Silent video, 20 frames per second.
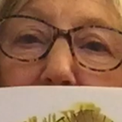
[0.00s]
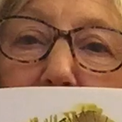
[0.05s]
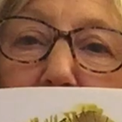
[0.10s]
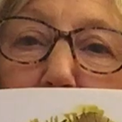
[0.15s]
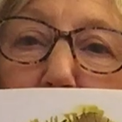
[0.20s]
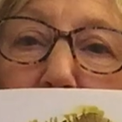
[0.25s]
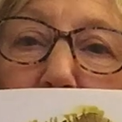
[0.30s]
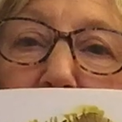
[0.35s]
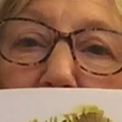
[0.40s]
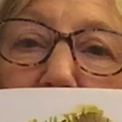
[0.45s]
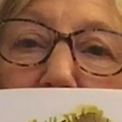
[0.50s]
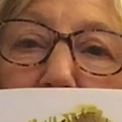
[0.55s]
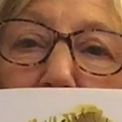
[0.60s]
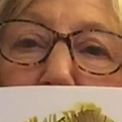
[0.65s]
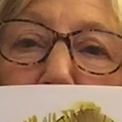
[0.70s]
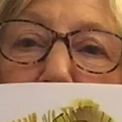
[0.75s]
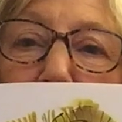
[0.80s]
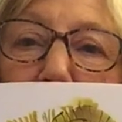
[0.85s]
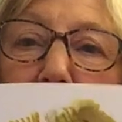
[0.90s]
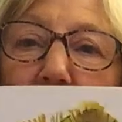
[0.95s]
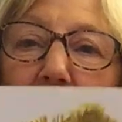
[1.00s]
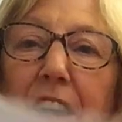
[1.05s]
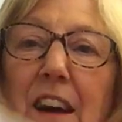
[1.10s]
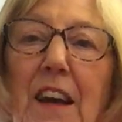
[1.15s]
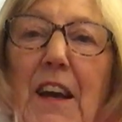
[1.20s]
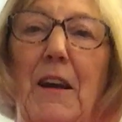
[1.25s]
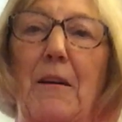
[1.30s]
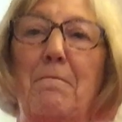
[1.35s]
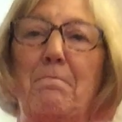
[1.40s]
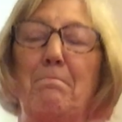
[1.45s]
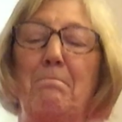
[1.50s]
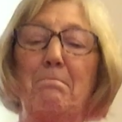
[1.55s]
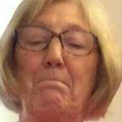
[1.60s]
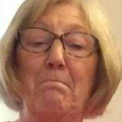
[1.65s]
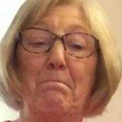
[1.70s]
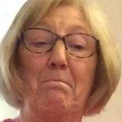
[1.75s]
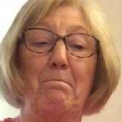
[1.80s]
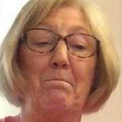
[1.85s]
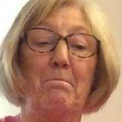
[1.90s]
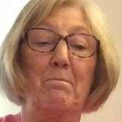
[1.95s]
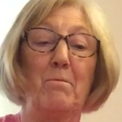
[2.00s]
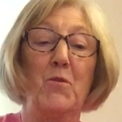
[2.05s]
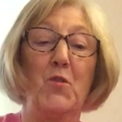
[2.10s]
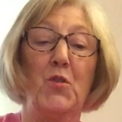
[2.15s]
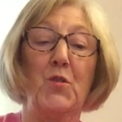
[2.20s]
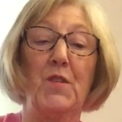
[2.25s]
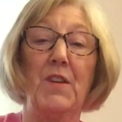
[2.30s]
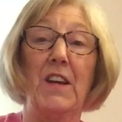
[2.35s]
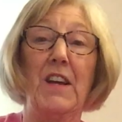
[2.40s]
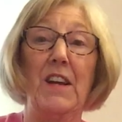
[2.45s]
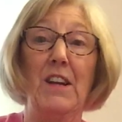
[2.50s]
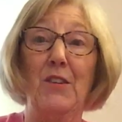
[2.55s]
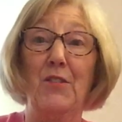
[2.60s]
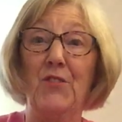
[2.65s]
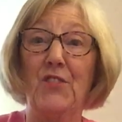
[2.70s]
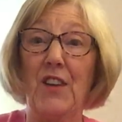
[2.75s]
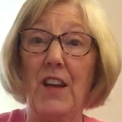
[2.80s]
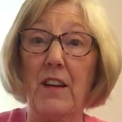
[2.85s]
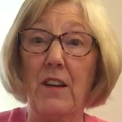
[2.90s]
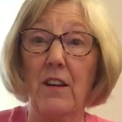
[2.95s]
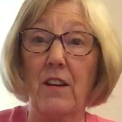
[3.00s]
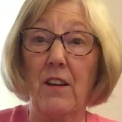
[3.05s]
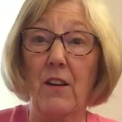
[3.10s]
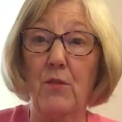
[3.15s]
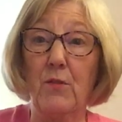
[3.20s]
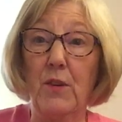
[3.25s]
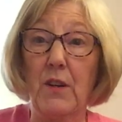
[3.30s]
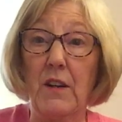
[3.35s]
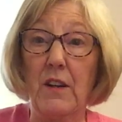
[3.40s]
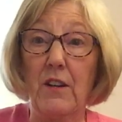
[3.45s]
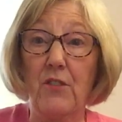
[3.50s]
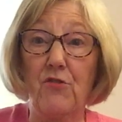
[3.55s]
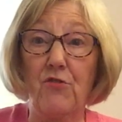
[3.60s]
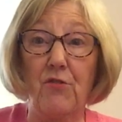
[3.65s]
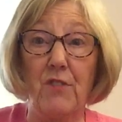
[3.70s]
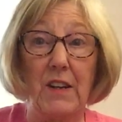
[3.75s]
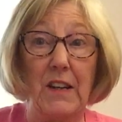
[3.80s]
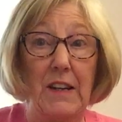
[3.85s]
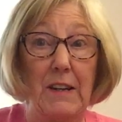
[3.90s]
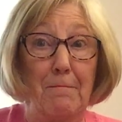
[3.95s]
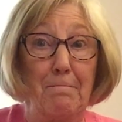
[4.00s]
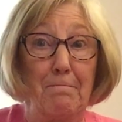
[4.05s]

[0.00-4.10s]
What does he look like? Do you think he looks like a coconut tree?